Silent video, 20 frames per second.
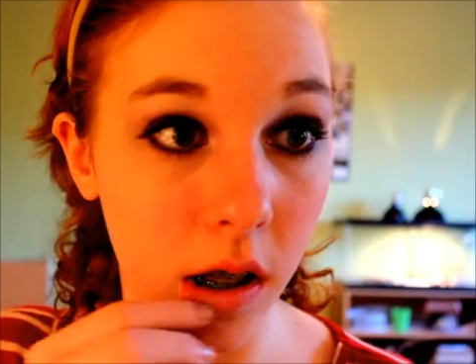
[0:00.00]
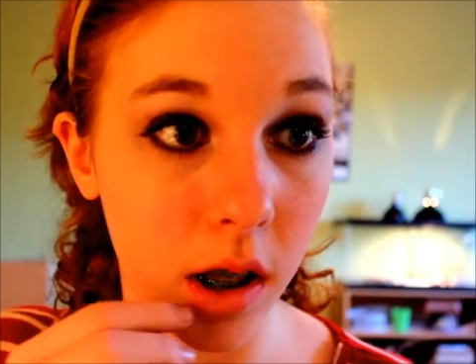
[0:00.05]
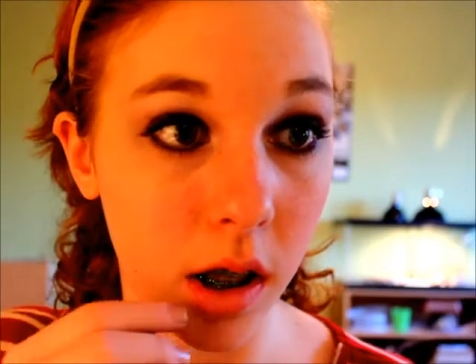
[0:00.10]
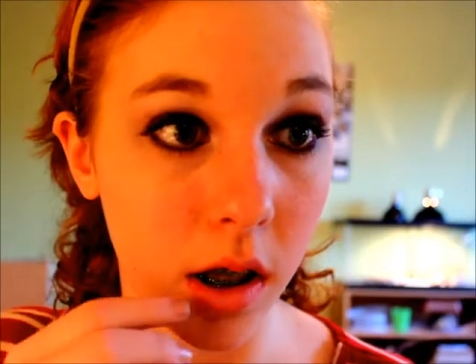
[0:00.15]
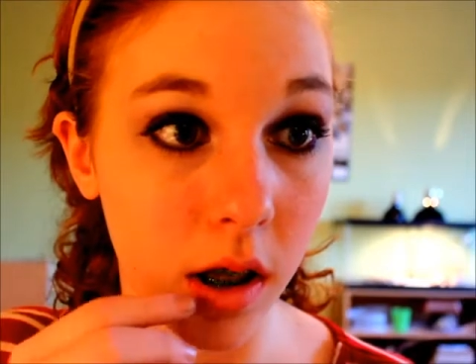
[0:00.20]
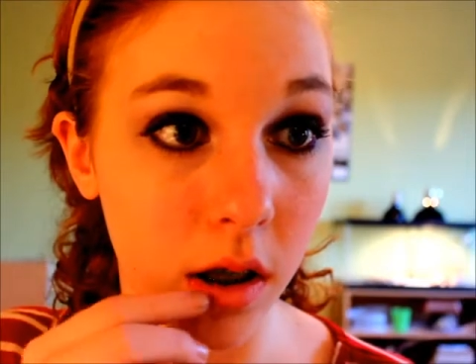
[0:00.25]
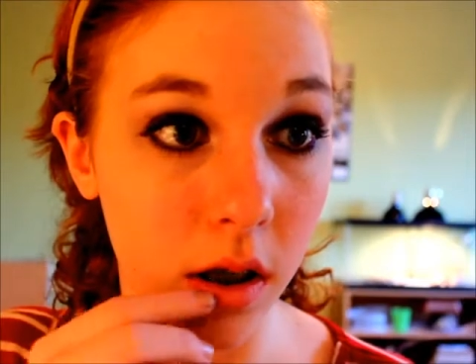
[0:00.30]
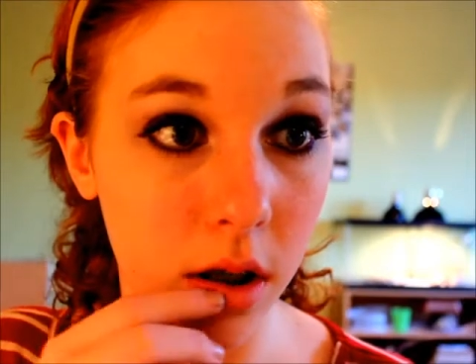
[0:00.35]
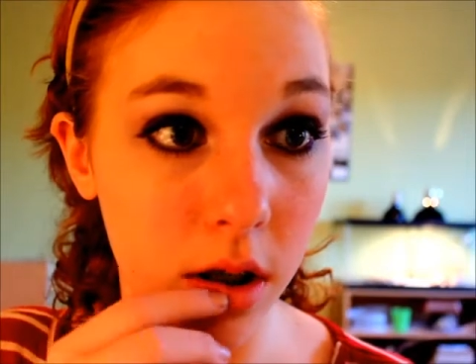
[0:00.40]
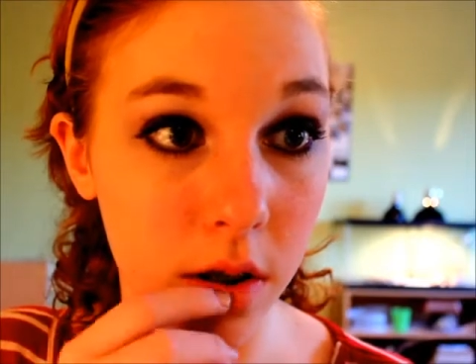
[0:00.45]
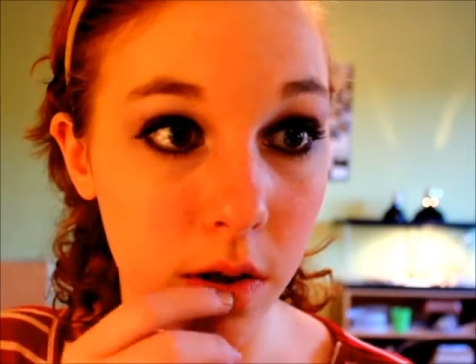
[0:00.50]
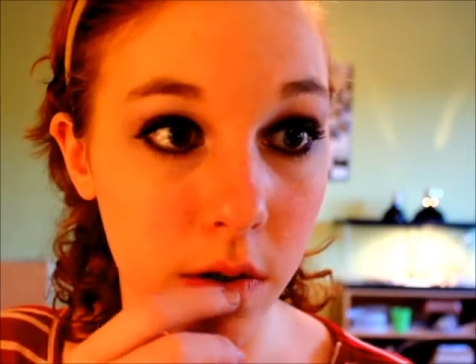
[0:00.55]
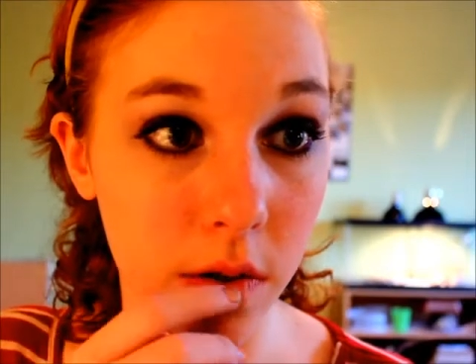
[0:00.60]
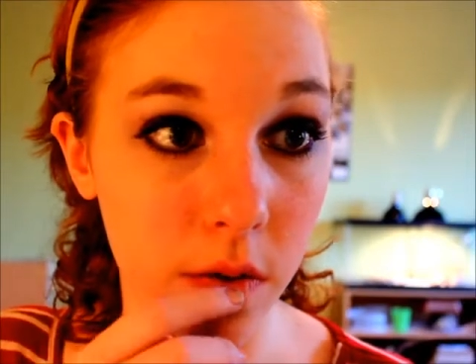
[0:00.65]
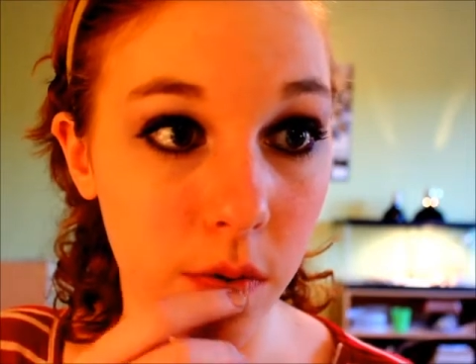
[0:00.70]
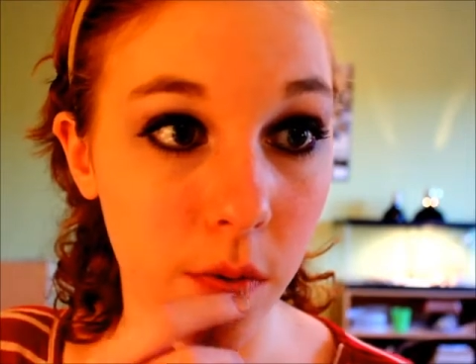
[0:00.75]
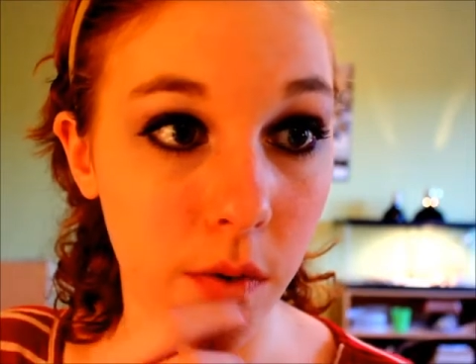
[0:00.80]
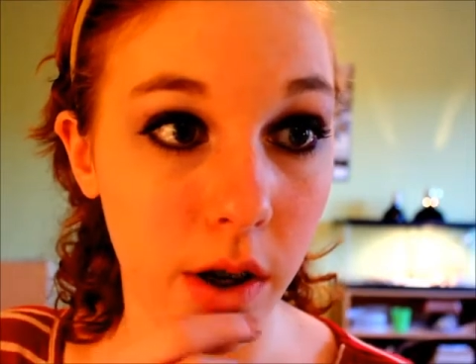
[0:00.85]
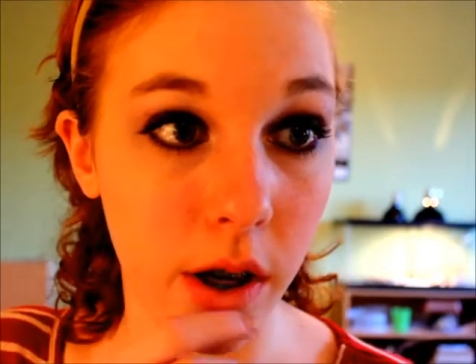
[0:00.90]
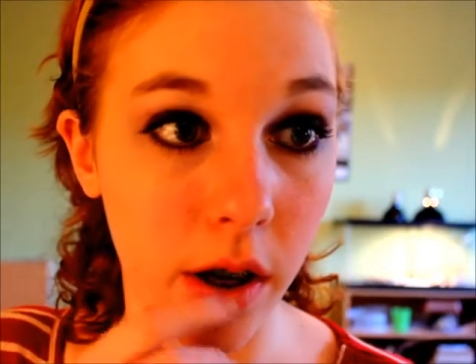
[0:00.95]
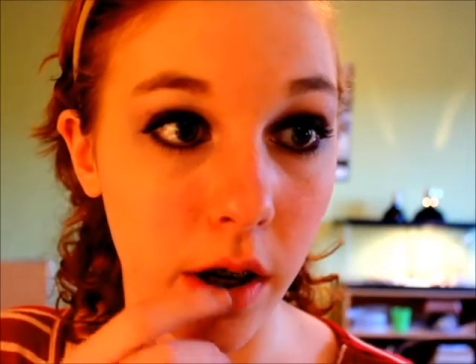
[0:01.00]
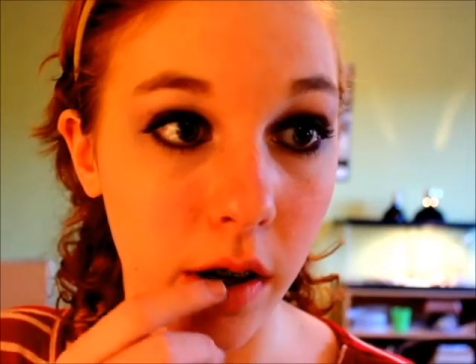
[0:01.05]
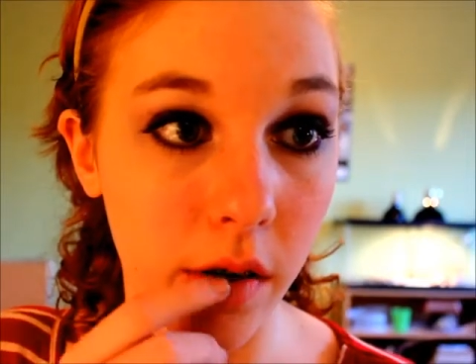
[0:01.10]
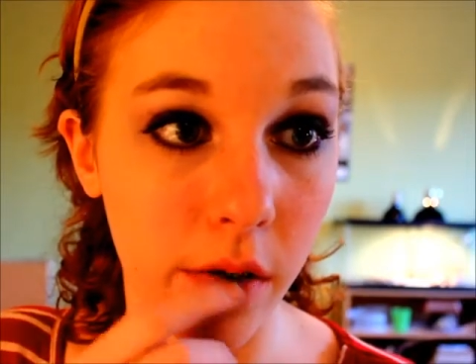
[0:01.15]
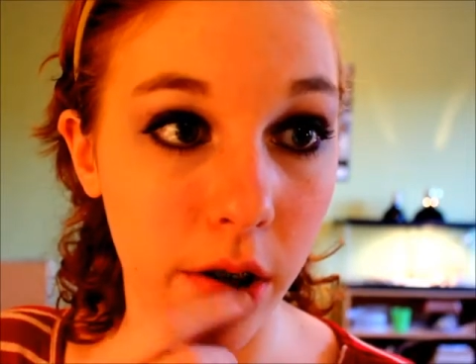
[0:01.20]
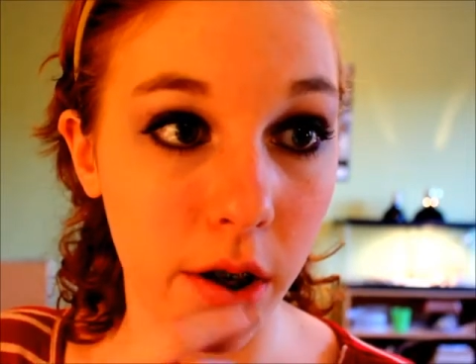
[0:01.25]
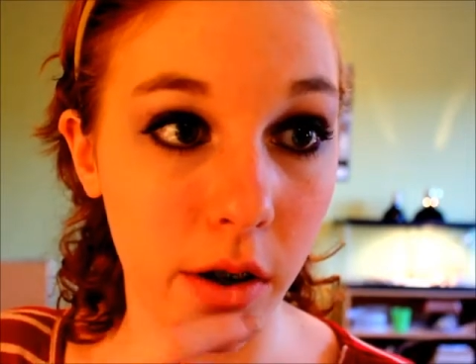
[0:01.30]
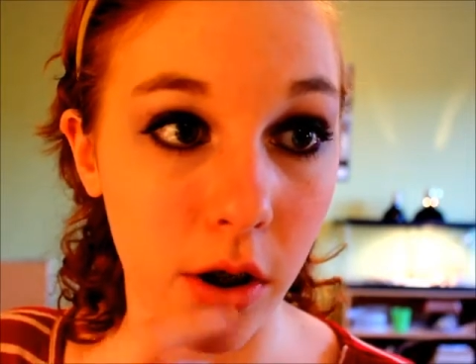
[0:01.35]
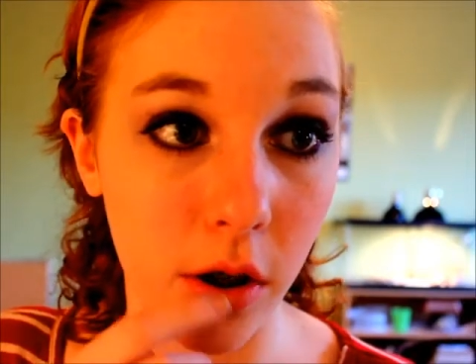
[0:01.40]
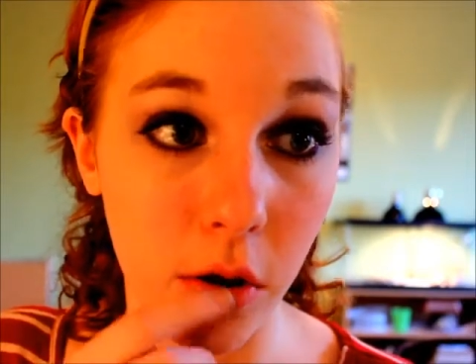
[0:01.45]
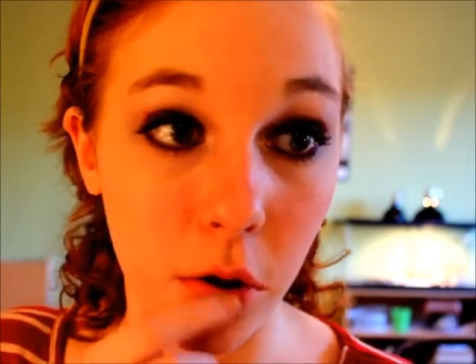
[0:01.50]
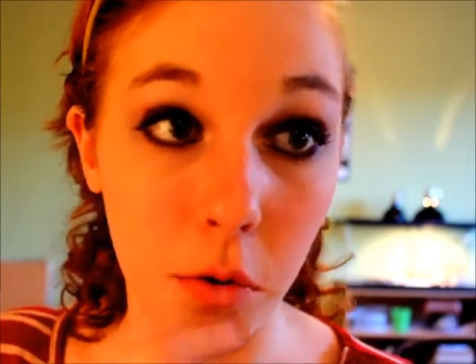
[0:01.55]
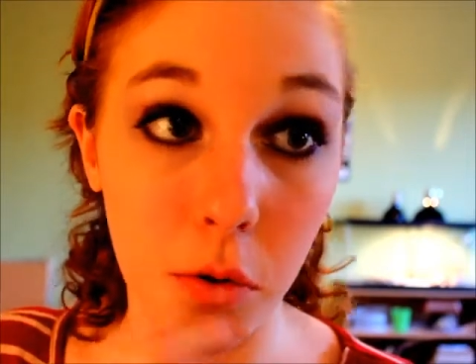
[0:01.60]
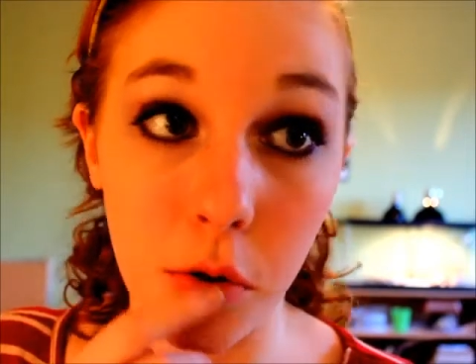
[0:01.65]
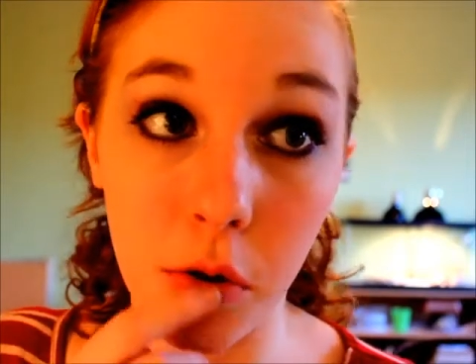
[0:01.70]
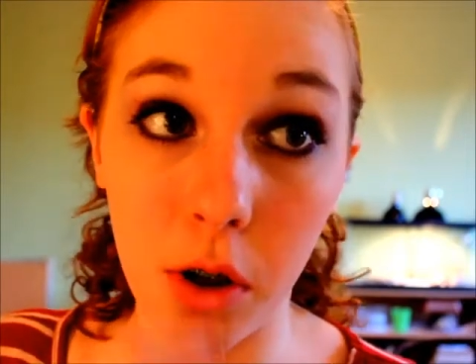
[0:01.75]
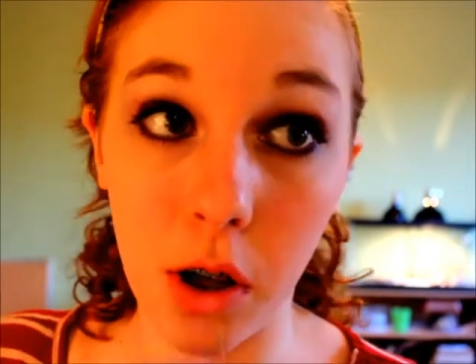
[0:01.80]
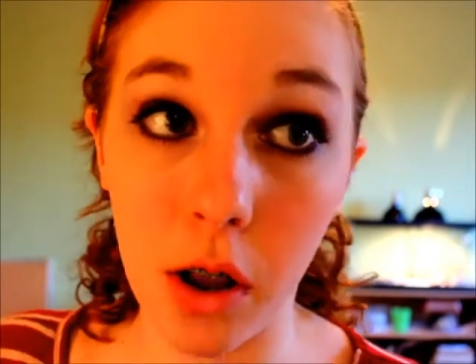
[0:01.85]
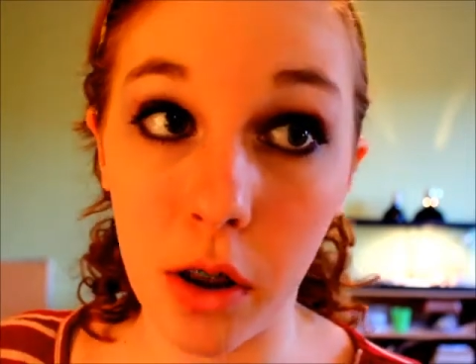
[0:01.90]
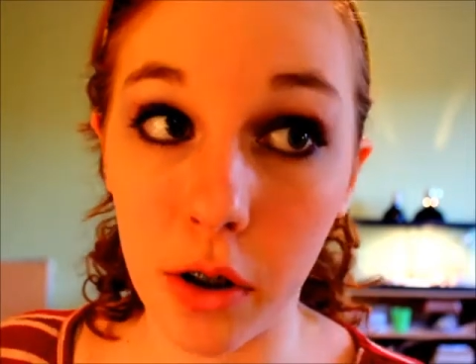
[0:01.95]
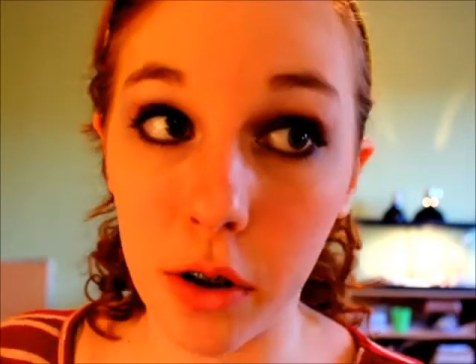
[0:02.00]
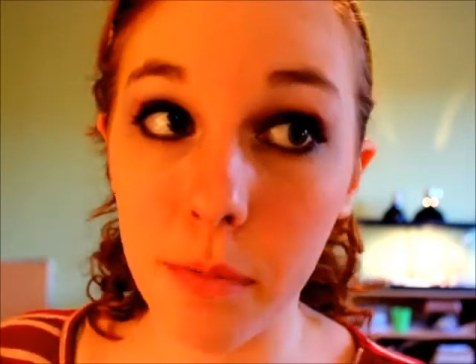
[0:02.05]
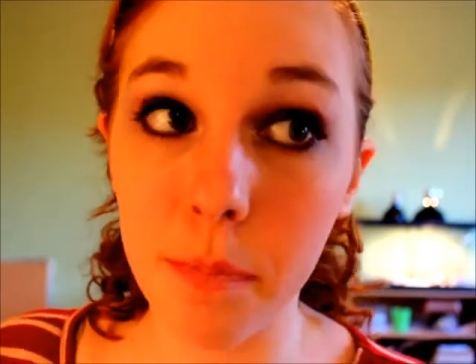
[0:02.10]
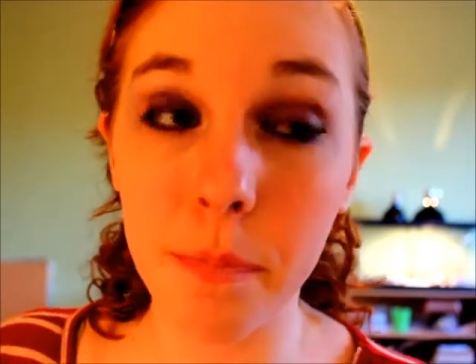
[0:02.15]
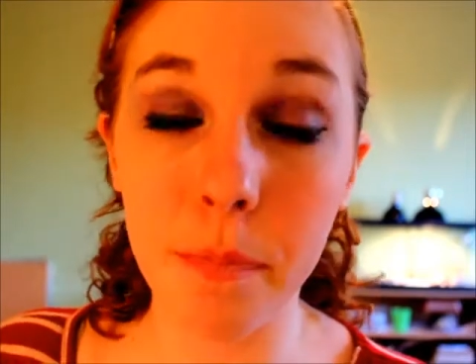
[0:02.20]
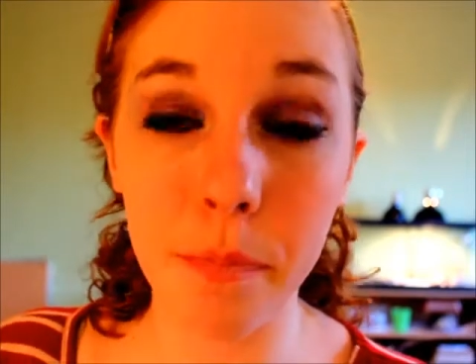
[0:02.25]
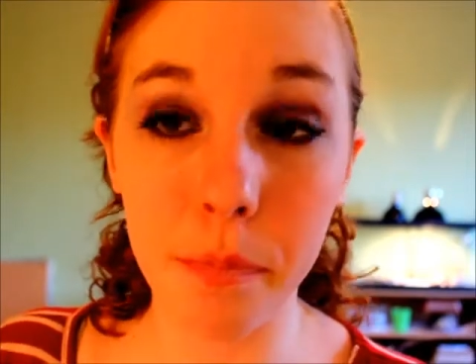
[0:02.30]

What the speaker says: it is very, very neutral color.